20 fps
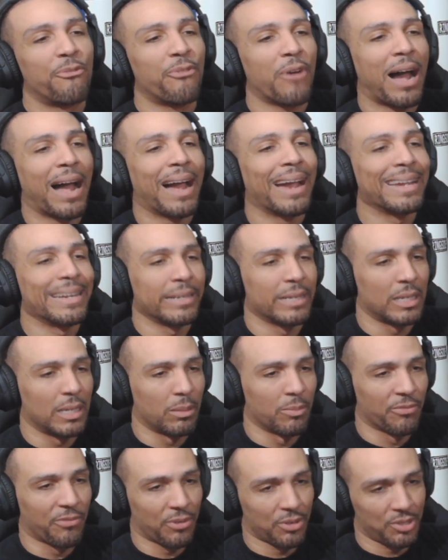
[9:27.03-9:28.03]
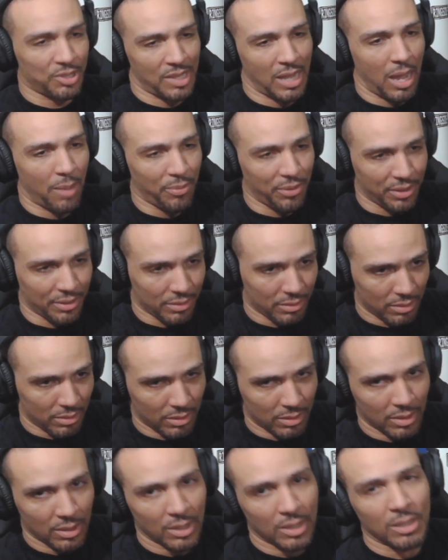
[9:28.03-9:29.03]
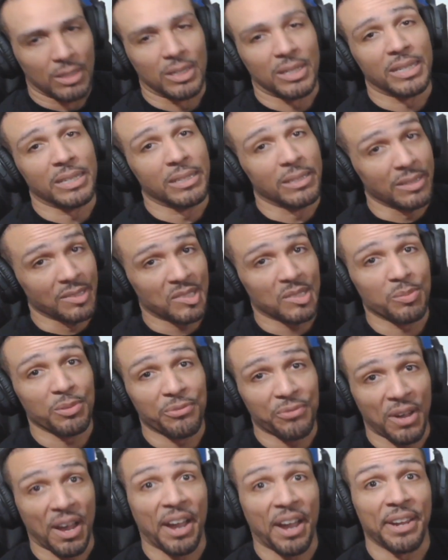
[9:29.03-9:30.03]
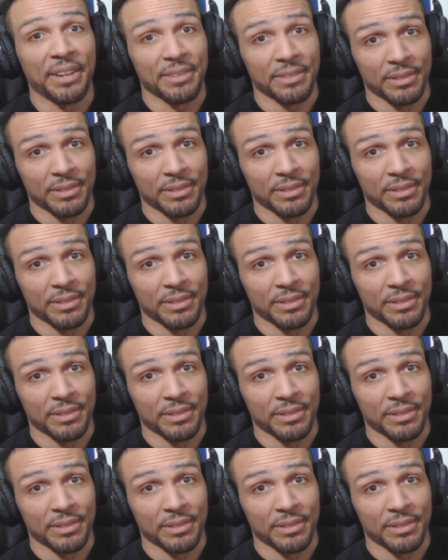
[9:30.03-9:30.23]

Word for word: Fine him for stopping. Already finished? He needs to be fined.